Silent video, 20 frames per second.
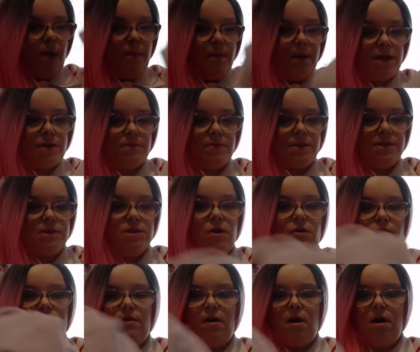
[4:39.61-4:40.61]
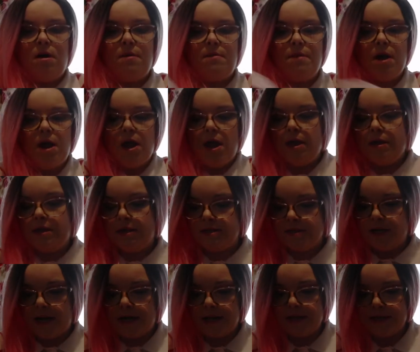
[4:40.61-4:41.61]
picked myself up the
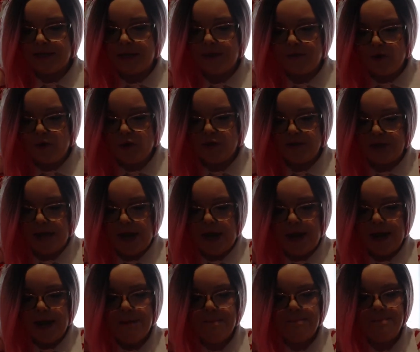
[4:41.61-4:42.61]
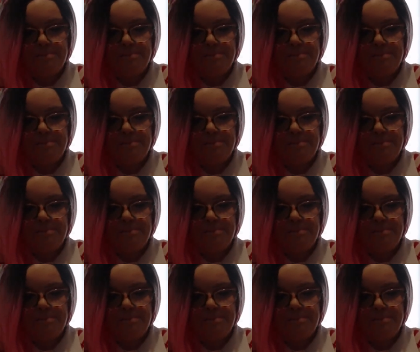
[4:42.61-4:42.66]
exactly same hoodie,